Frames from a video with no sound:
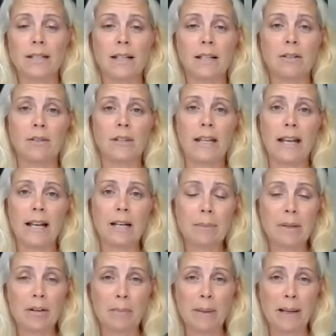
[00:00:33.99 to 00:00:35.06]
Now, they had a
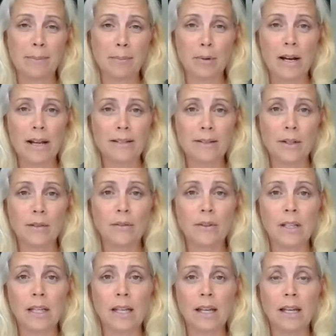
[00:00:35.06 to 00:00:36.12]
bit of bad press over
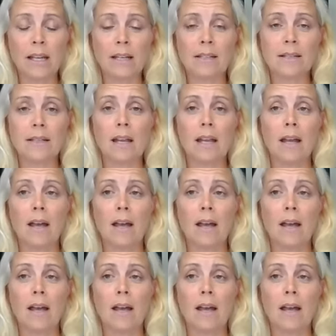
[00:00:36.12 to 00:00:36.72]
the years,